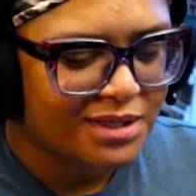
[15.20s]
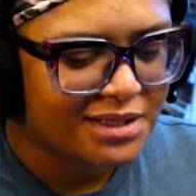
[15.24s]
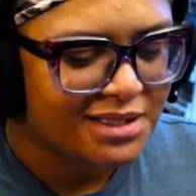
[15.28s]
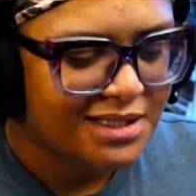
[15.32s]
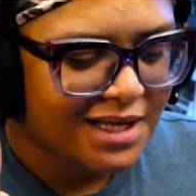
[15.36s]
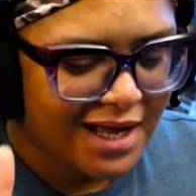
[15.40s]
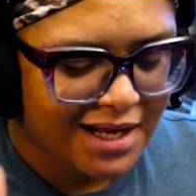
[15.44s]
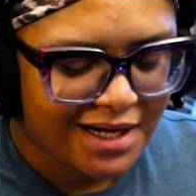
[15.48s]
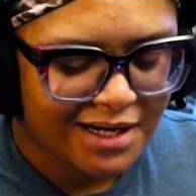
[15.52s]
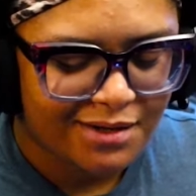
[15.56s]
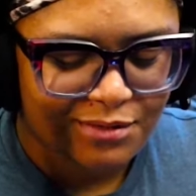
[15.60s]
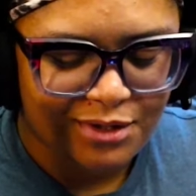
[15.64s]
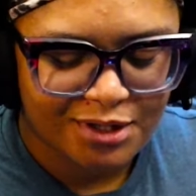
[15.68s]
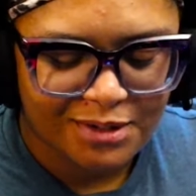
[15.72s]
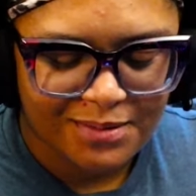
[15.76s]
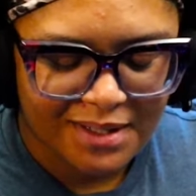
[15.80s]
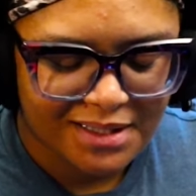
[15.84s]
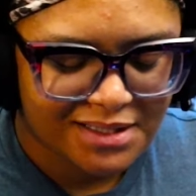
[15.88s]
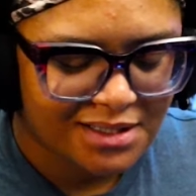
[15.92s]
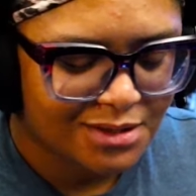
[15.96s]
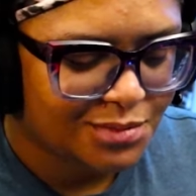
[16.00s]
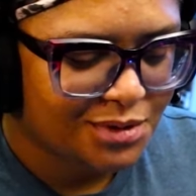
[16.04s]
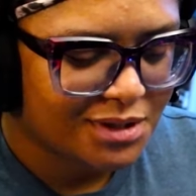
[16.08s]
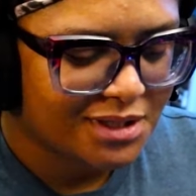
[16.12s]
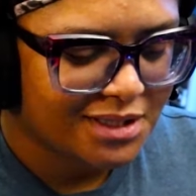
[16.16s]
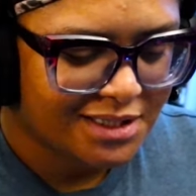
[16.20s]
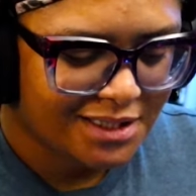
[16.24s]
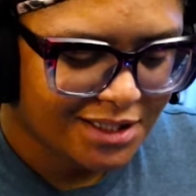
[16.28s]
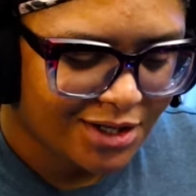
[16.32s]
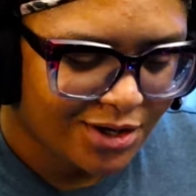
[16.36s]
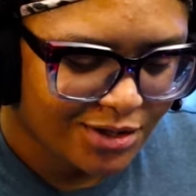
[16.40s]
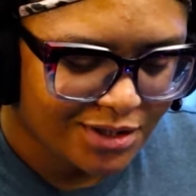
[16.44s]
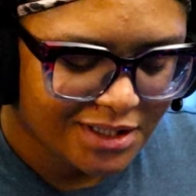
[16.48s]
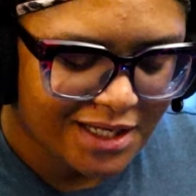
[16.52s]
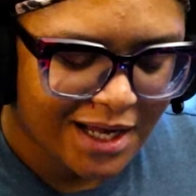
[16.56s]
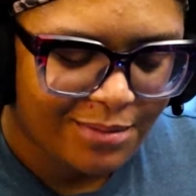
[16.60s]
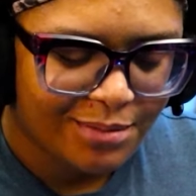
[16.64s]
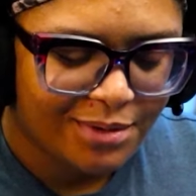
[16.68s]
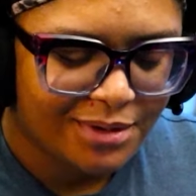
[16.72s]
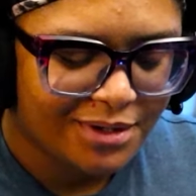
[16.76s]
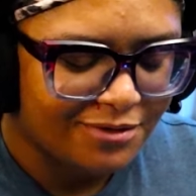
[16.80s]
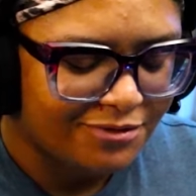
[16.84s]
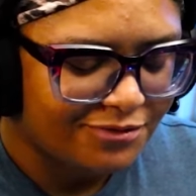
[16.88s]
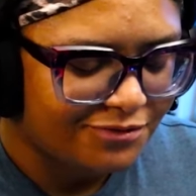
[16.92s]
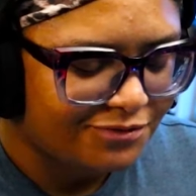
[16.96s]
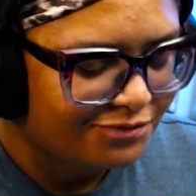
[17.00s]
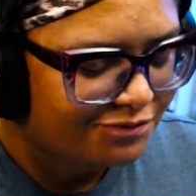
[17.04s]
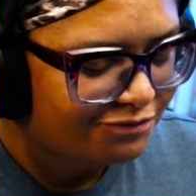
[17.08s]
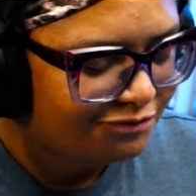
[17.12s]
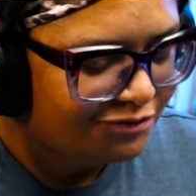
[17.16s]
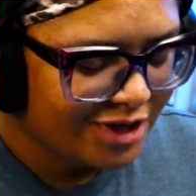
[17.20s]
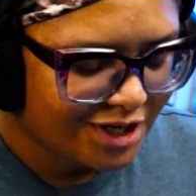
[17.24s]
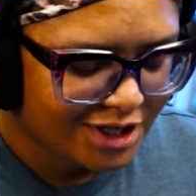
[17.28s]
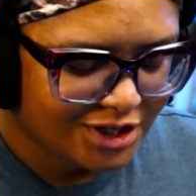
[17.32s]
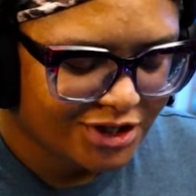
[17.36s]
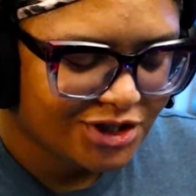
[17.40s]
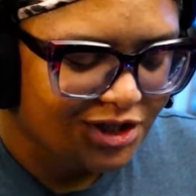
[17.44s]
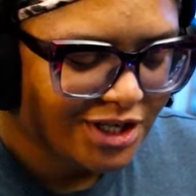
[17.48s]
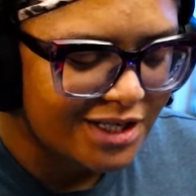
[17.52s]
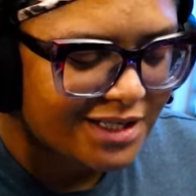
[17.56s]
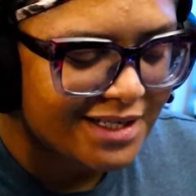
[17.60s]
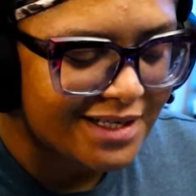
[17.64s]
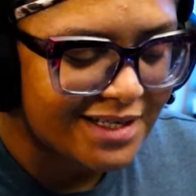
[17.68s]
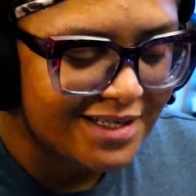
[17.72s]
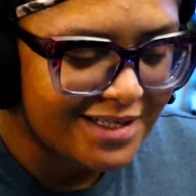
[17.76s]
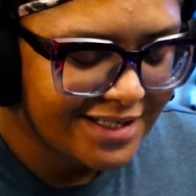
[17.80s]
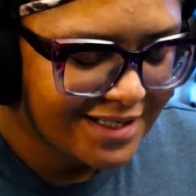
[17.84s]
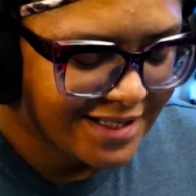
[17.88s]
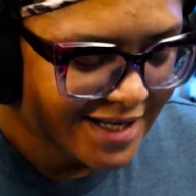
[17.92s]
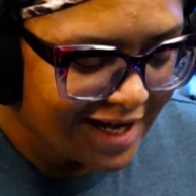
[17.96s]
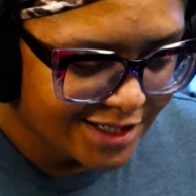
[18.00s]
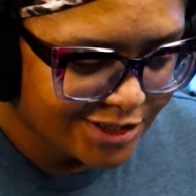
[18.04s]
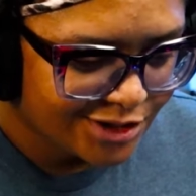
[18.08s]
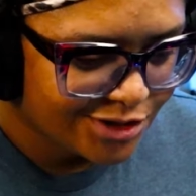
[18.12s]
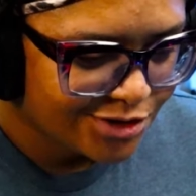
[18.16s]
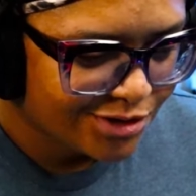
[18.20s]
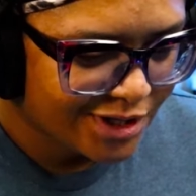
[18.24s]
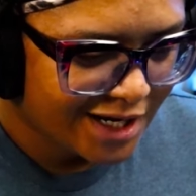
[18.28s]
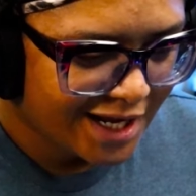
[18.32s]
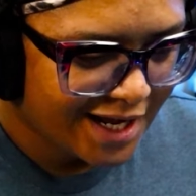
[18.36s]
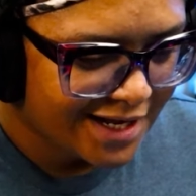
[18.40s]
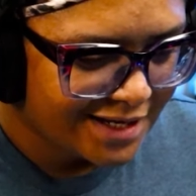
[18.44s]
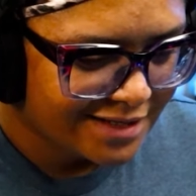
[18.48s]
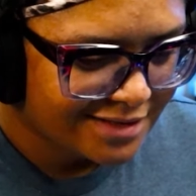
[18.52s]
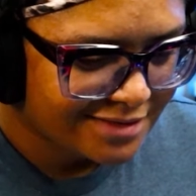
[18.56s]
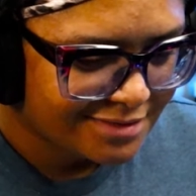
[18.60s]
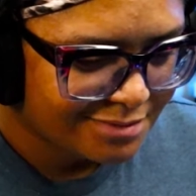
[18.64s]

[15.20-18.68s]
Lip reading: not a responsible adult, I would have finished it yesterday.